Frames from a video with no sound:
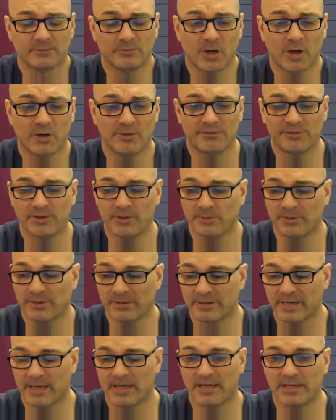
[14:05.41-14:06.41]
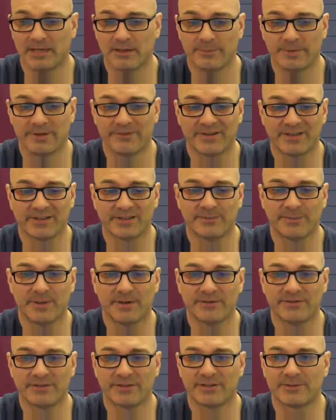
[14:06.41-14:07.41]
Hopefully, we'll get a little bit of
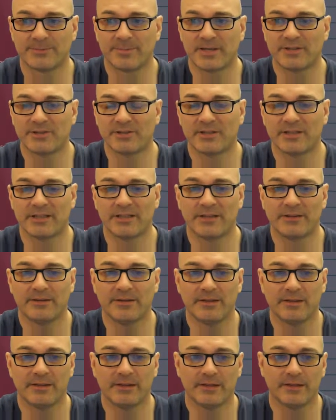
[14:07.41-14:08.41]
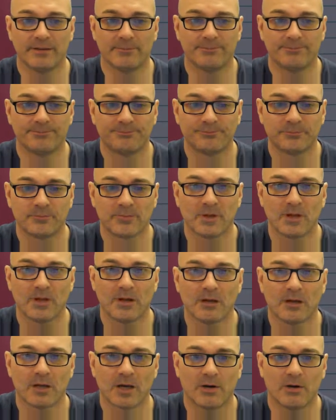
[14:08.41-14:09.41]
experience, especially in the um,
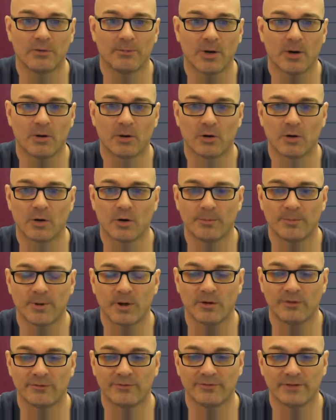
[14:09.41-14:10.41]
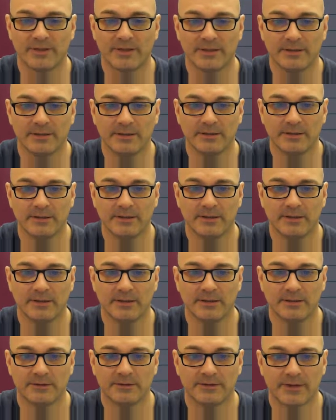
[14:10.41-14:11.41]
Carabao Cup, hopefully.
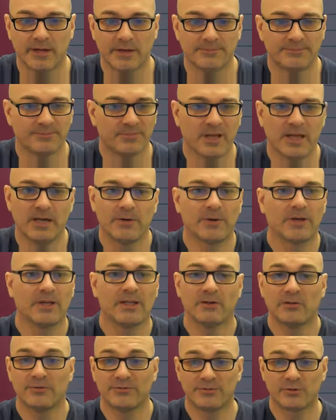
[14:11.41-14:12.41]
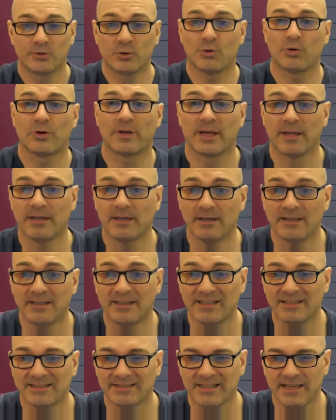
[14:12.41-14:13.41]
So, anyway, enough talking.
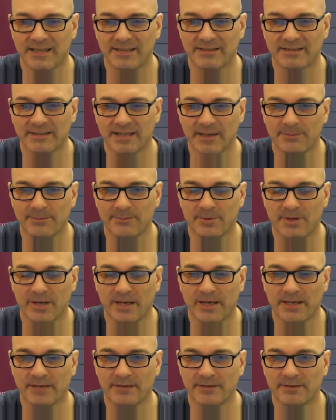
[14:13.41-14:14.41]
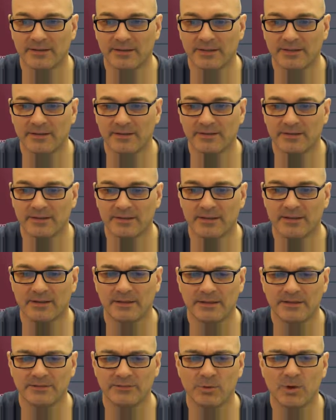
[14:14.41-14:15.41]
Let's get this game played and uh,
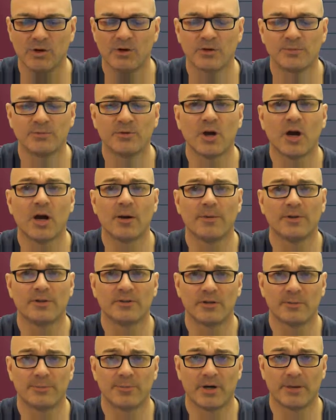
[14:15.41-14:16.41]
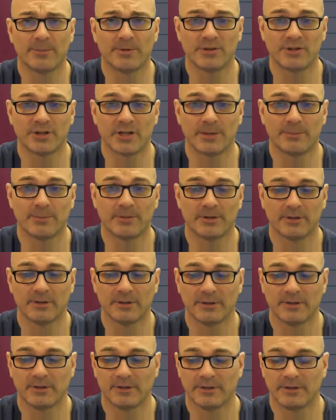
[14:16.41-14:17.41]
let's welcome Derby to the Premiership
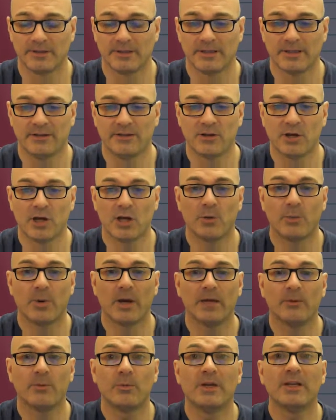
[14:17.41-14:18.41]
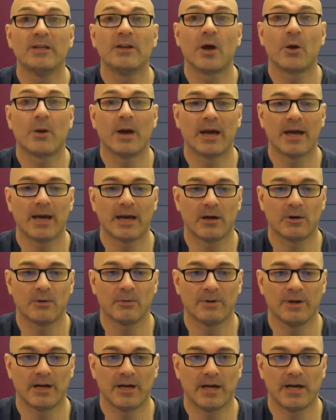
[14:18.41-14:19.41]
in the only way we know
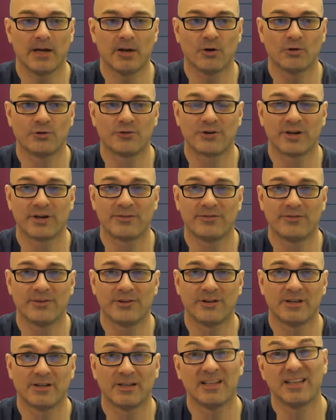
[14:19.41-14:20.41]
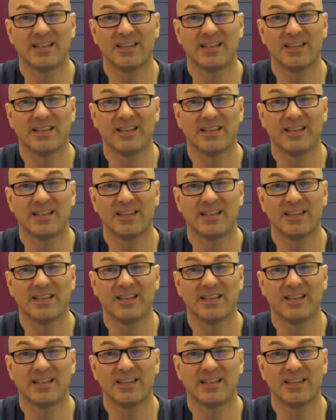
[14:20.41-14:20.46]
how at Old Trafford.